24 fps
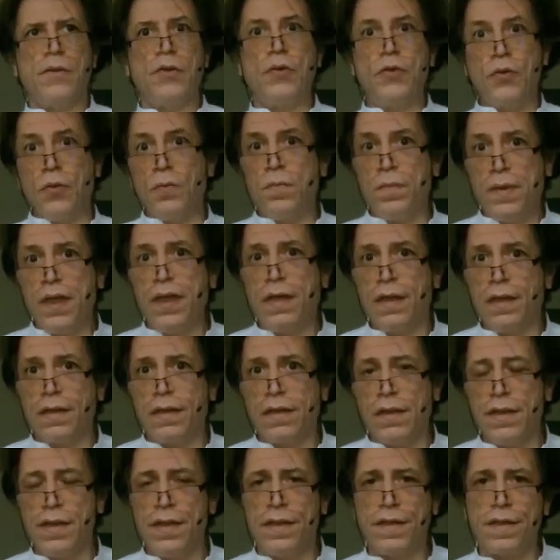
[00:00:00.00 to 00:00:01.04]
to me at
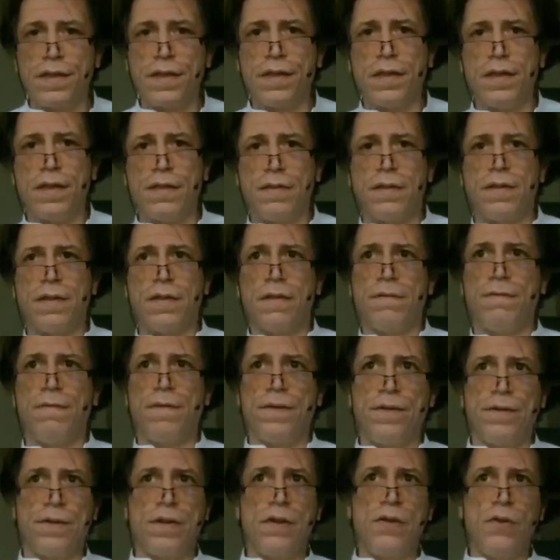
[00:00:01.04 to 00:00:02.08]
least it's
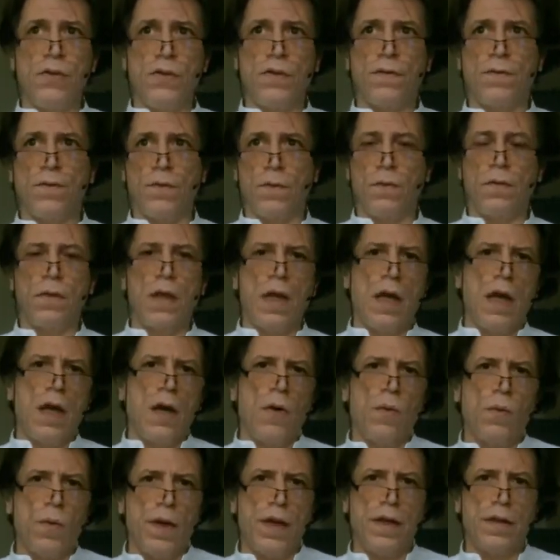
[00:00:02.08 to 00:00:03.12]
very useful
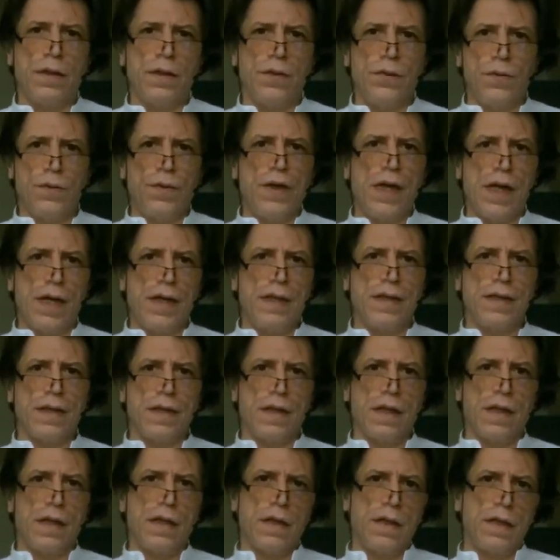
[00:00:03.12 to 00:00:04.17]
when you guys
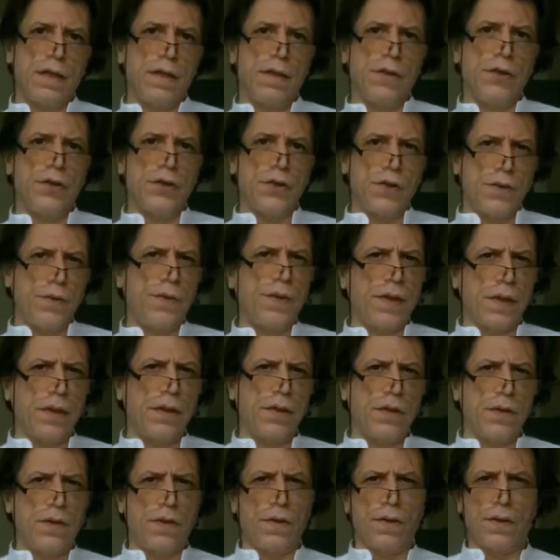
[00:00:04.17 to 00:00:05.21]
are showing
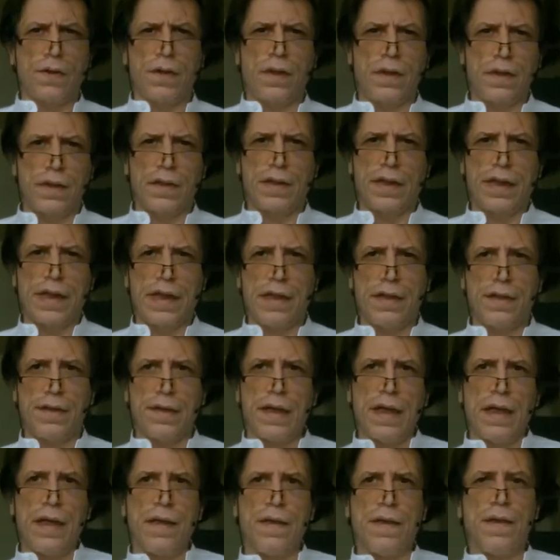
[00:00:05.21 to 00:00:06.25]
your gear
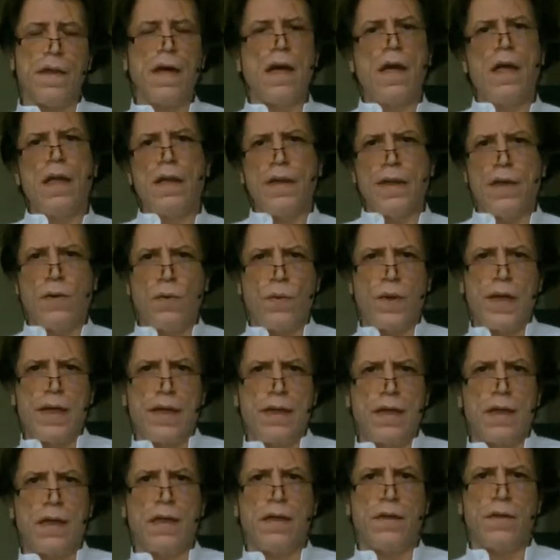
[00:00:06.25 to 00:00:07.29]
and the
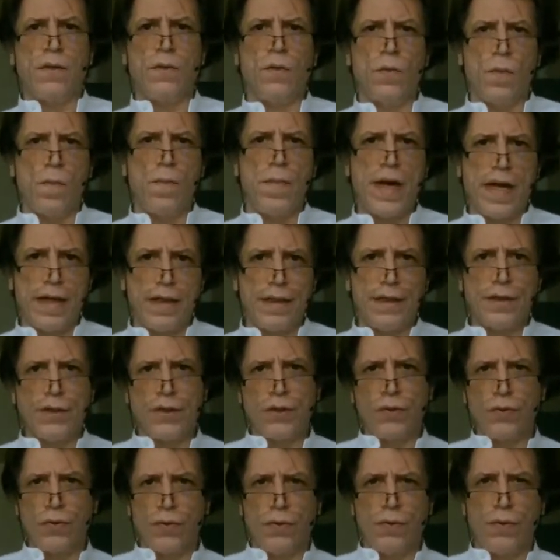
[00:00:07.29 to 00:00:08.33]
way you manage
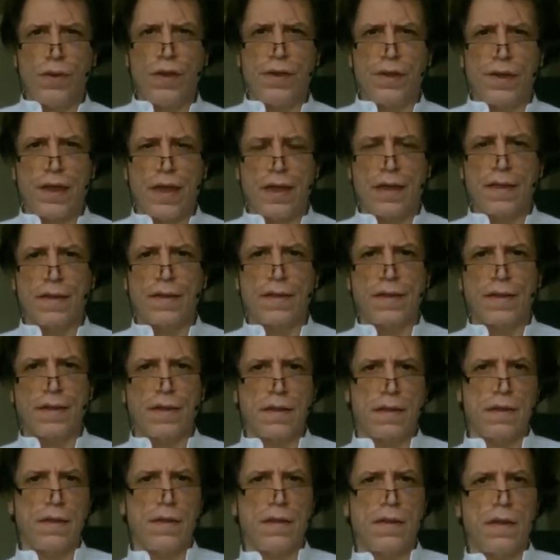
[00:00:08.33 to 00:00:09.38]
to do the things
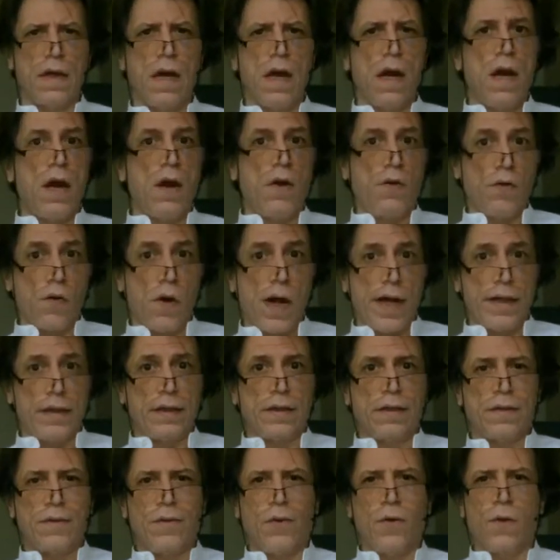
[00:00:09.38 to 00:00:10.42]

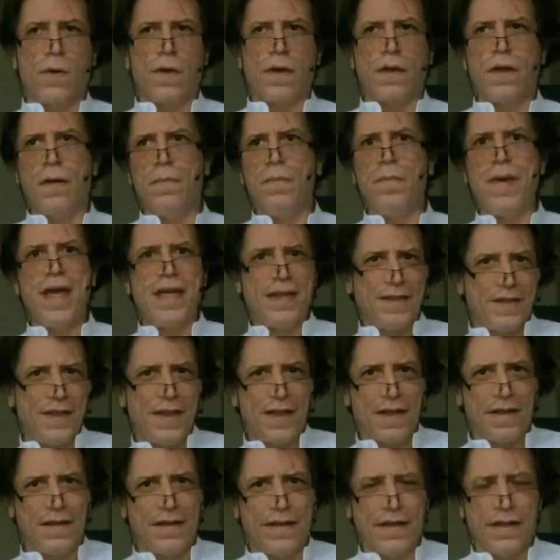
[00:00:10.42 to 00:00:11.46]
right, or
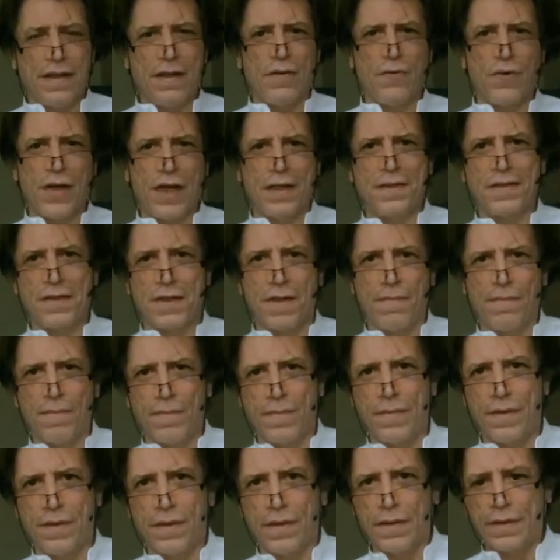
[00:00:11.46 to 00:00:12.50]
amazingly right
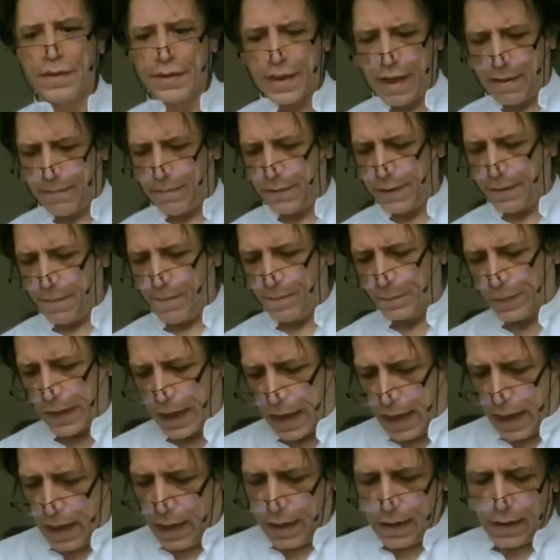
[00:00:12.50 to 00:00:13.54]
times.
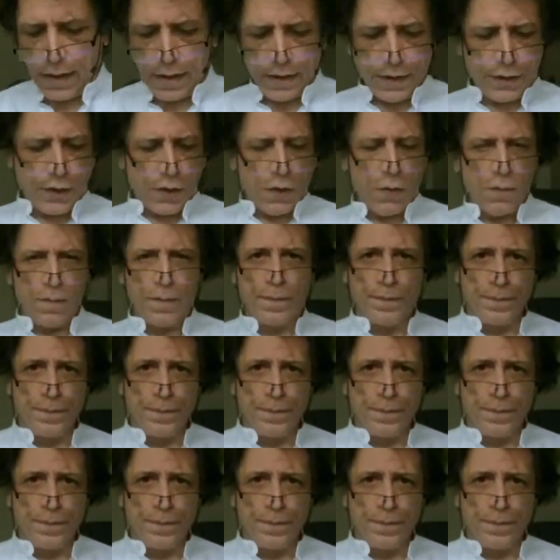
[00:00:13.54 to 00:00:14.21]
So